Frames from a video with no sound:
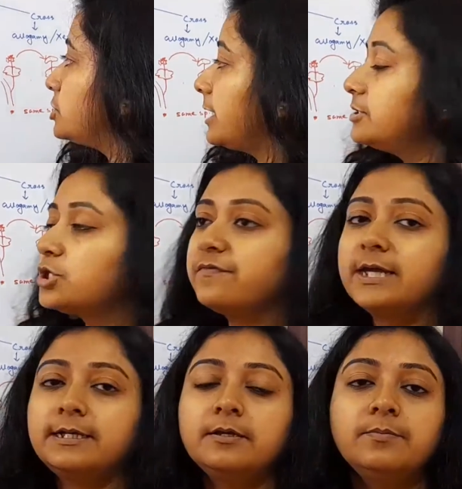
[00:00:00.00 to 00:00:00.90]
chance of
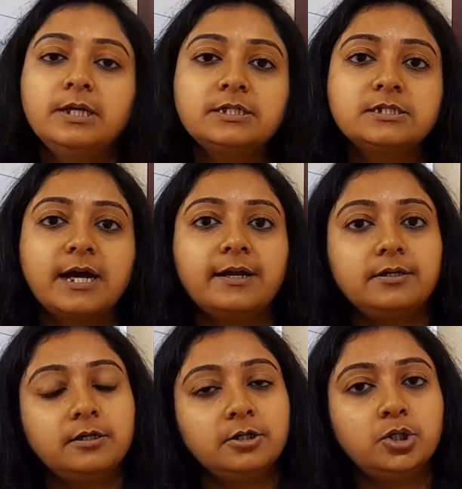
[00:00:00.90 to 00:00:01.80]
getting mixed
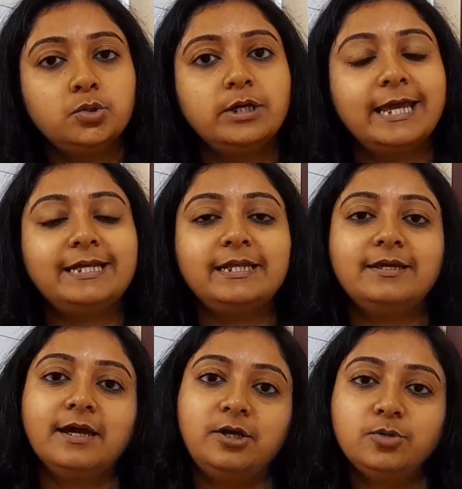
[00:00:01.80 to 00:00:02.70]
and to get
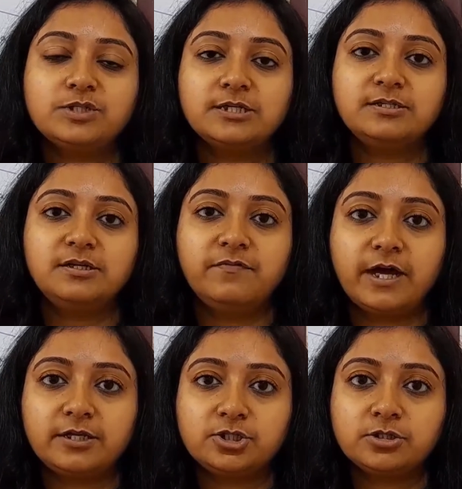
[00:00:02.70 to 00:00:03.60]
any kind of genetic
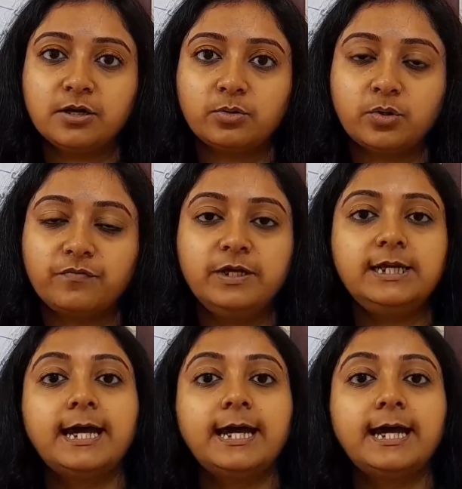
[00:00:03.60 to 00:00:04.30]
variation out of it.